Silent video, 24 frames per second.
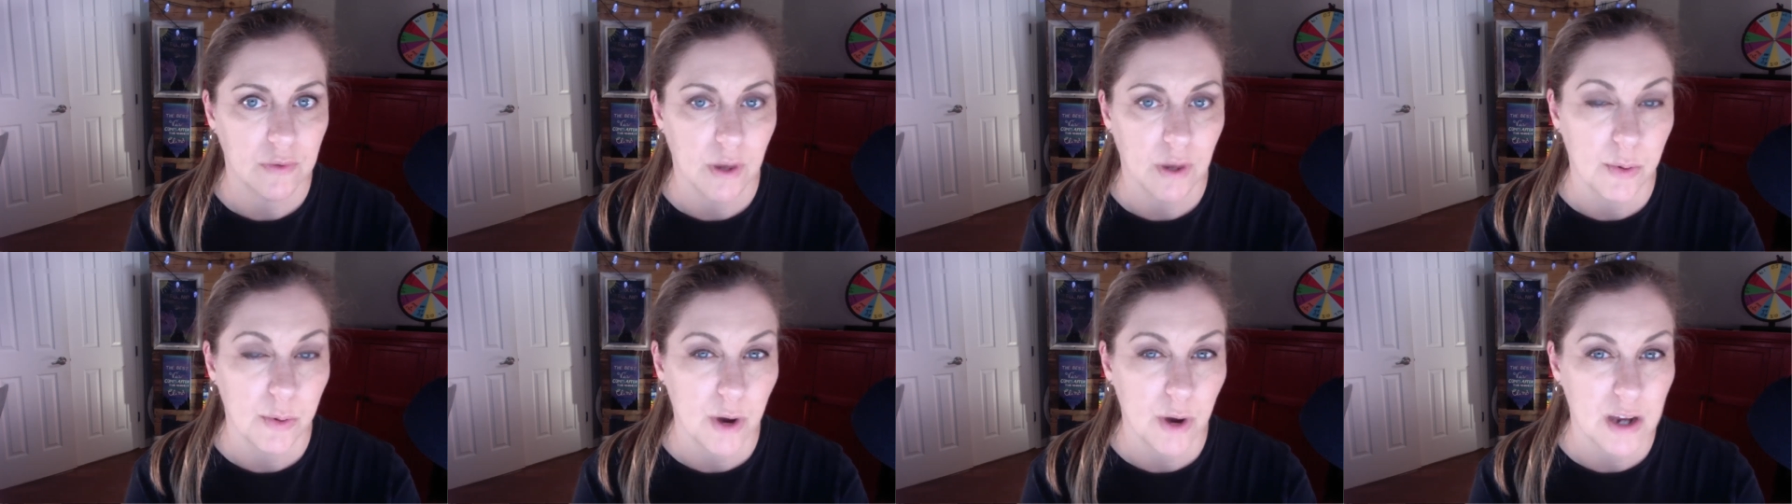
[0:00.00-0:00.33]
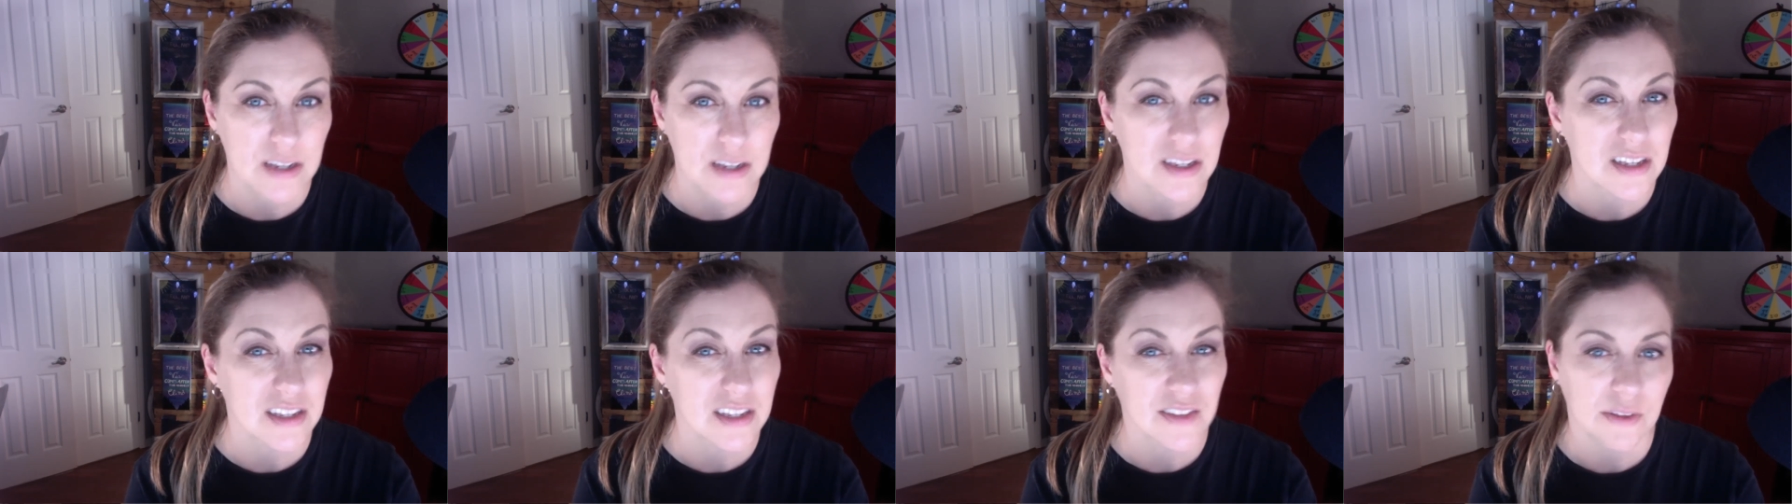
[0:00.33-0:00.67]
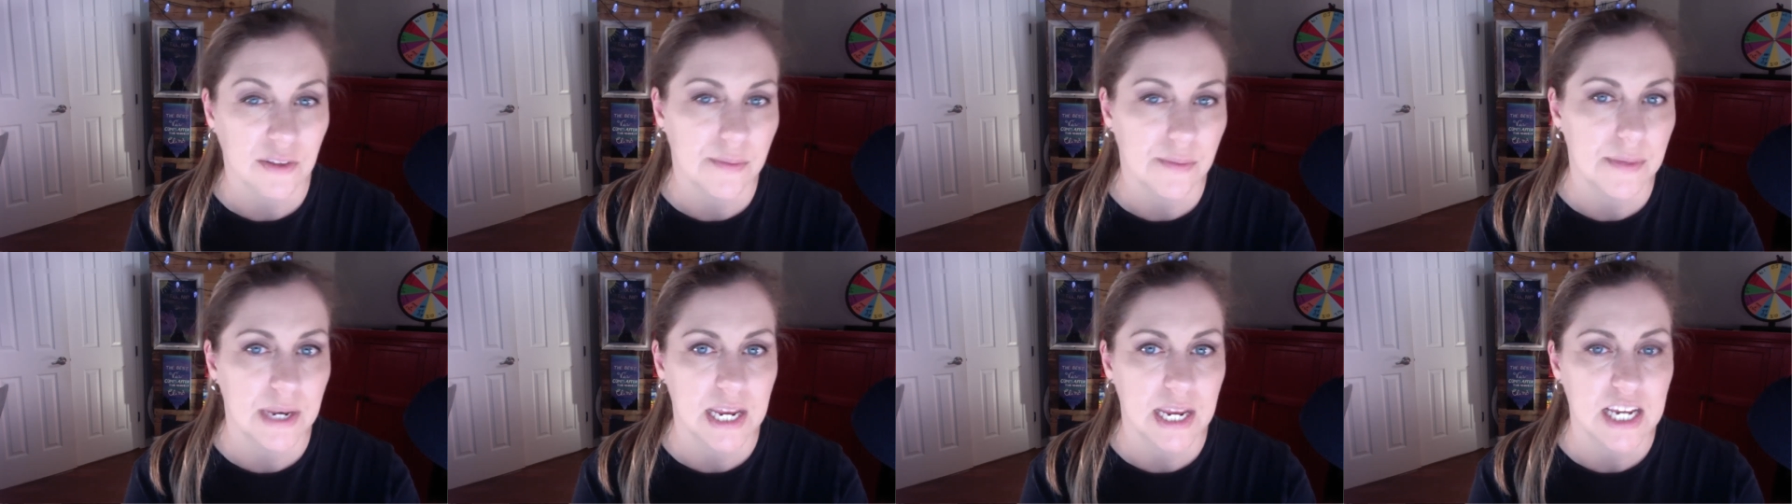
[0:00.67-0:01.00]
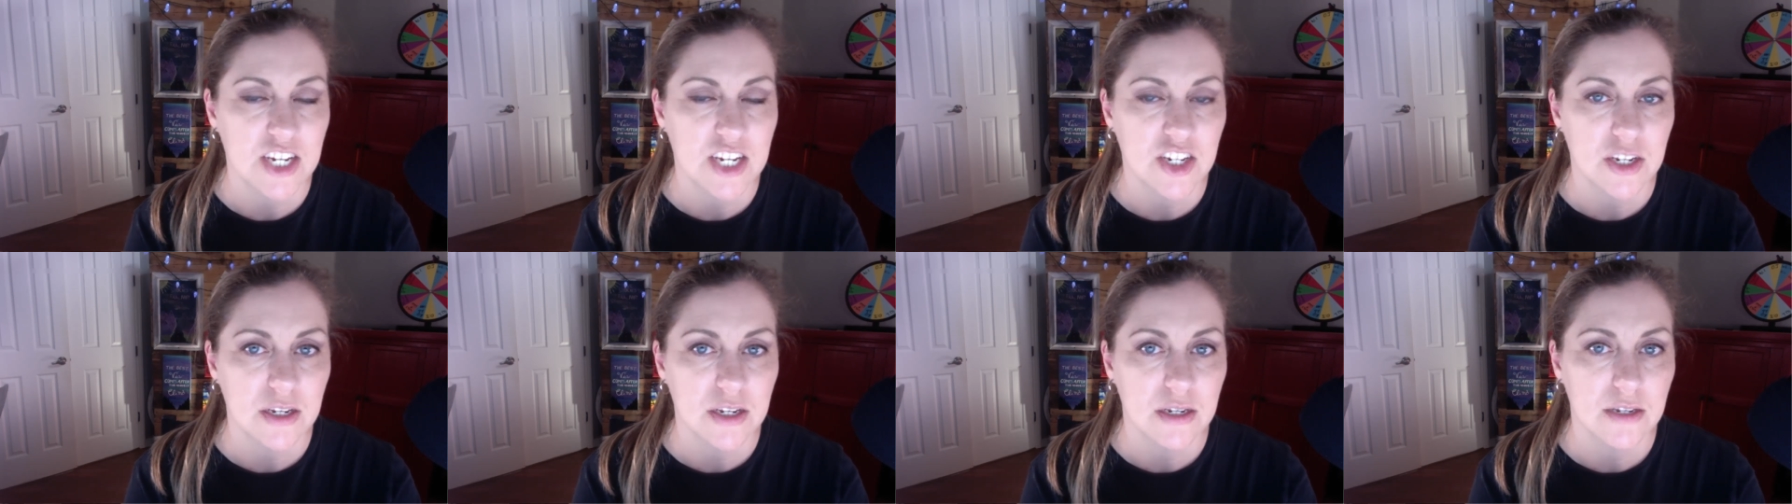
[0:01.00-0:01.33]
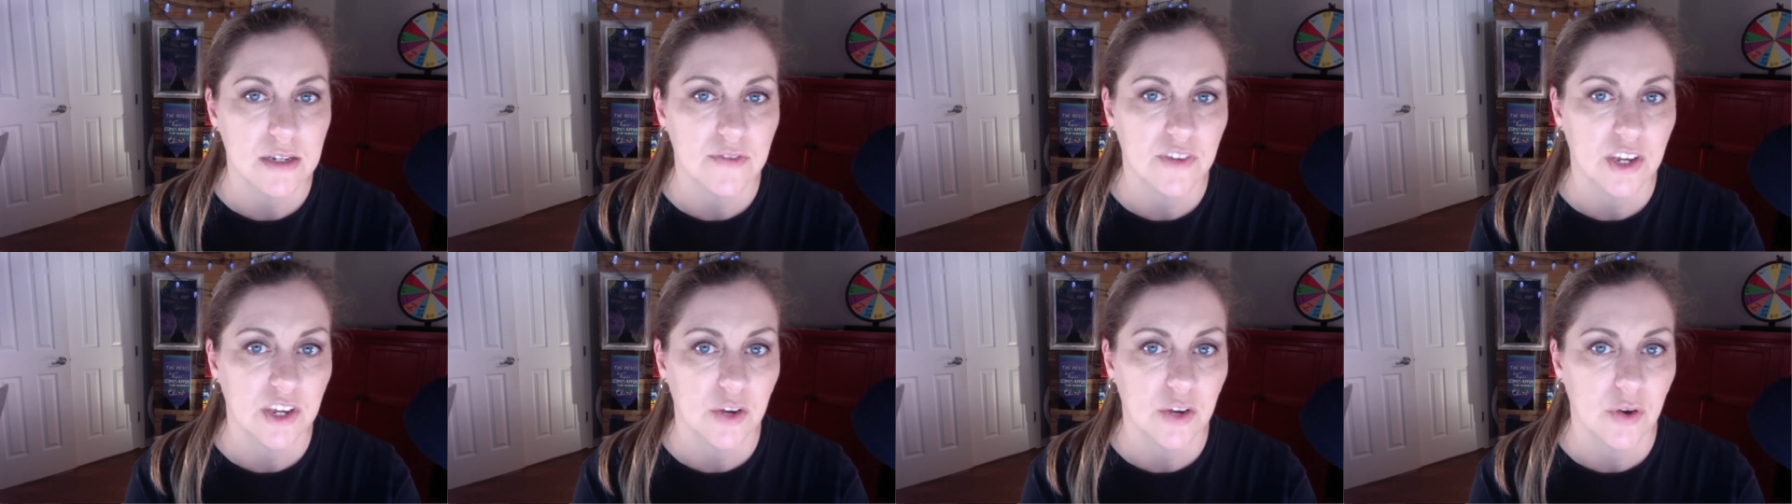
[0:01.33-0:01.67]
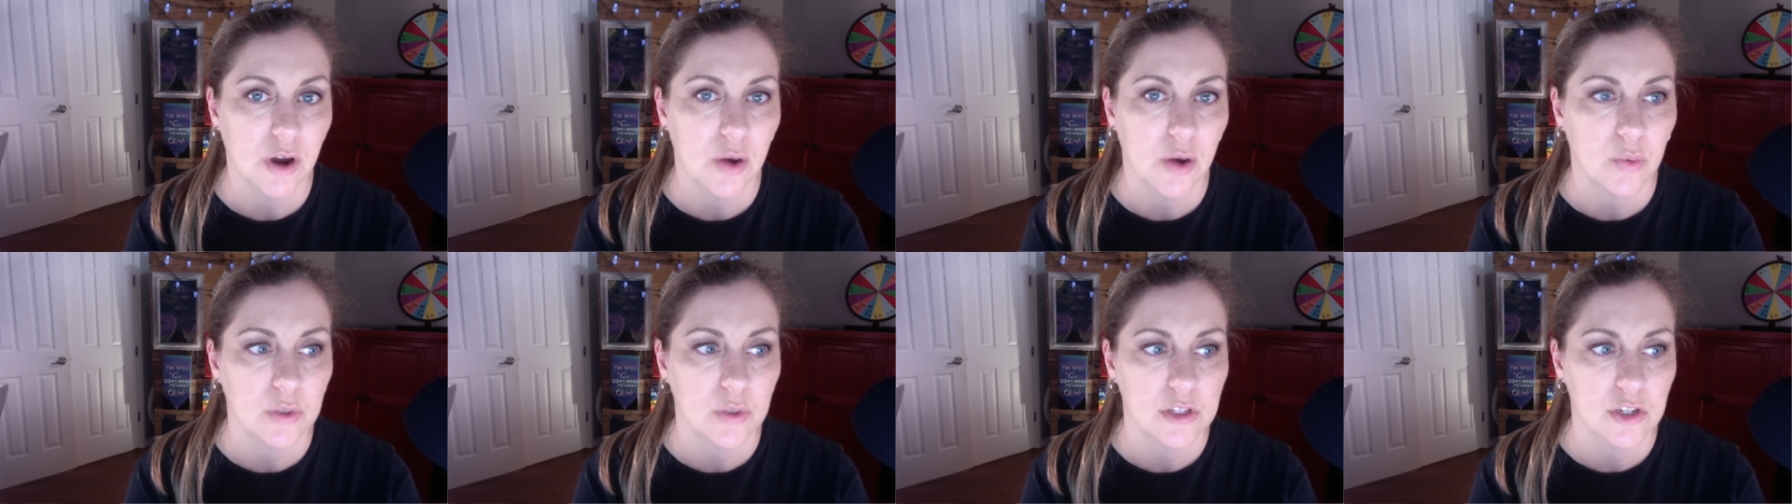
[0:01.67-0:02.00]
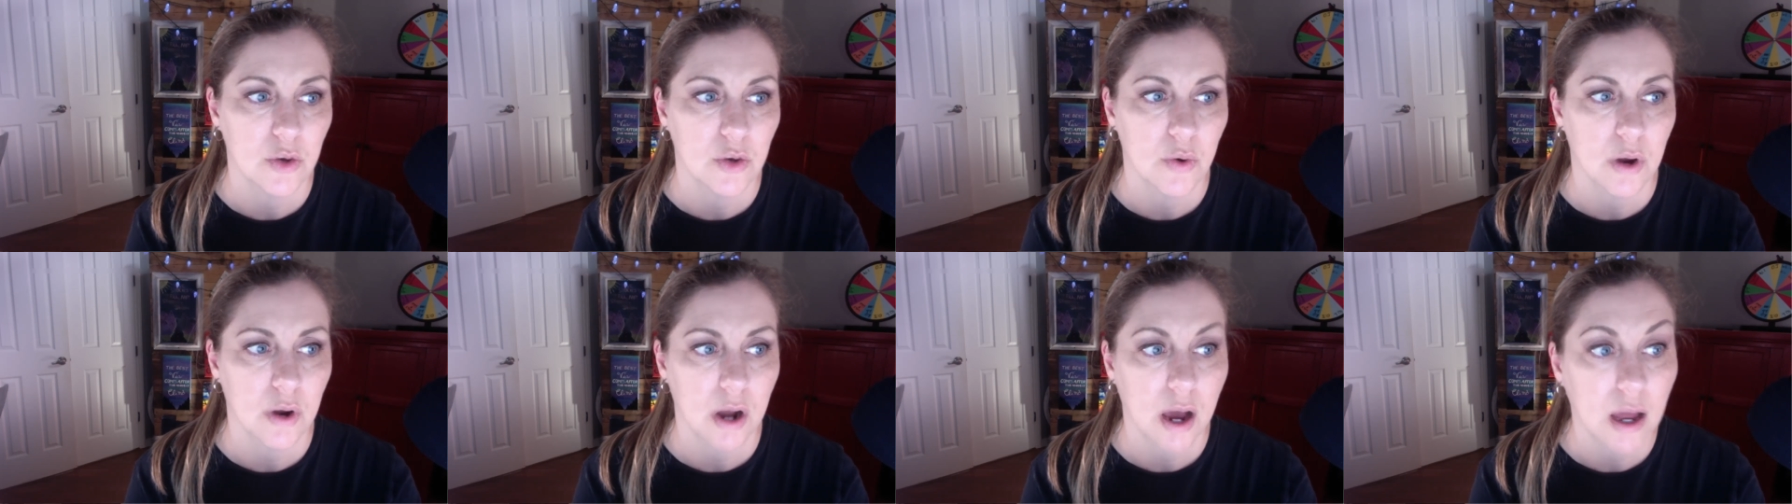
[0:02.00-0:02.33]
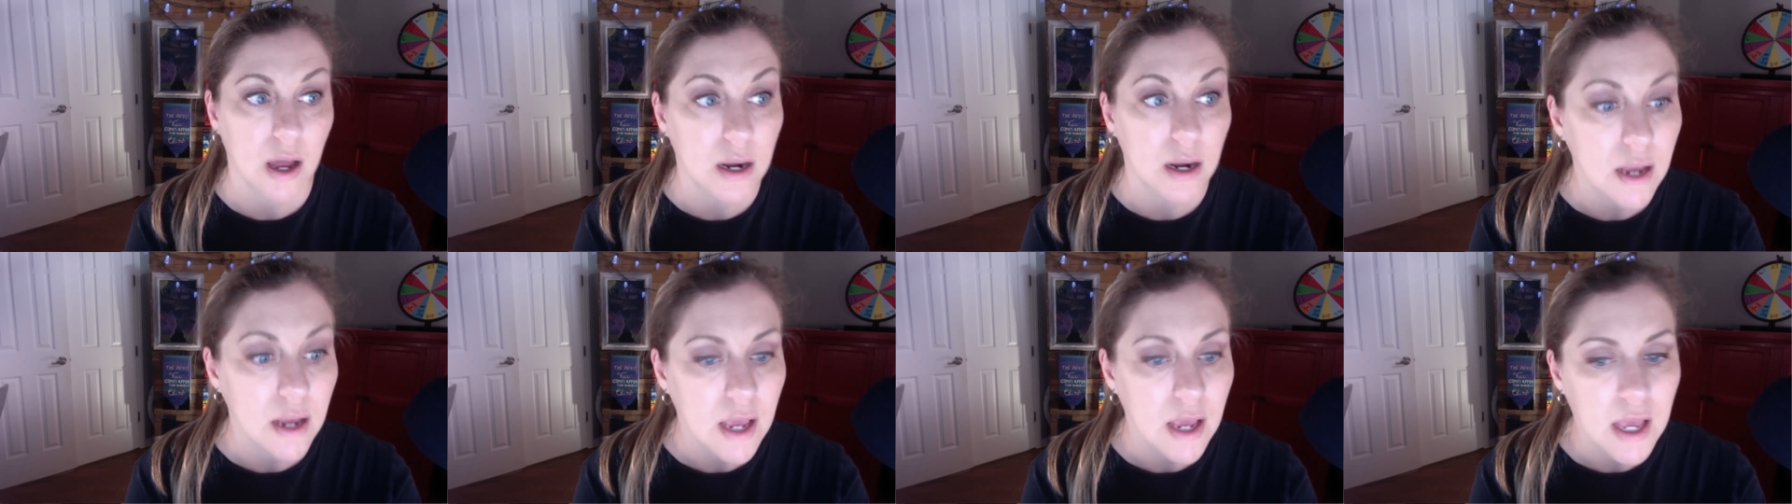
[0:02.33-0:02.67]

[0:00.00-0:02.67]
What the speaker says: a process of elimination to figure out what's going on.